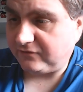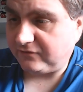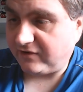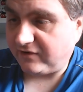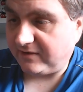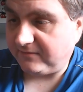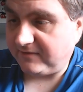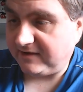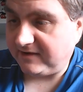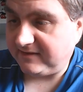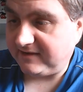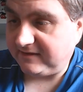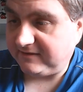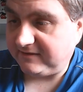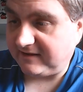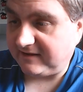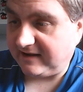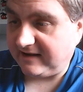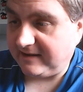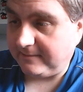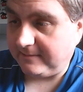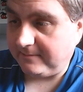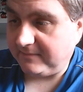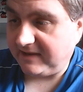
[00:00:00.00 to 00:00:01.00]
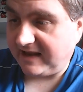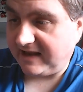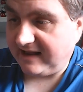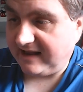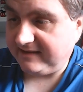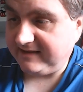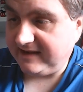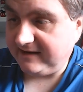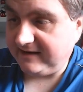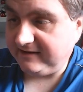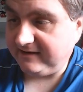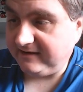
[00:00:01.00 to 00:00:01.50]
try and read this. Yeah, at
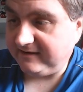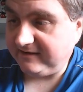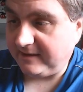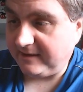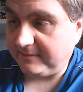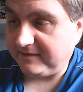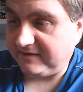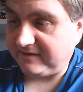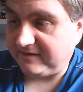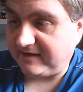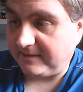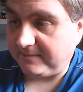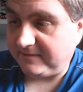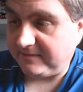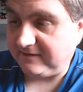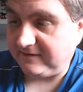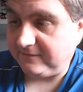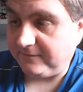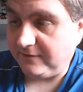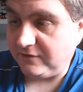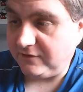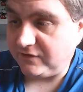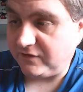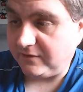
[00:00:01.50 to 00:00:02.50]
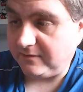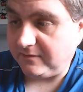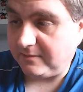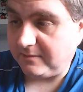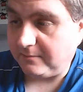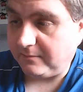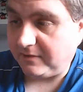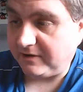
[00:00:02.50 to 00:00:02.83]
the end of the damage step, if this fusion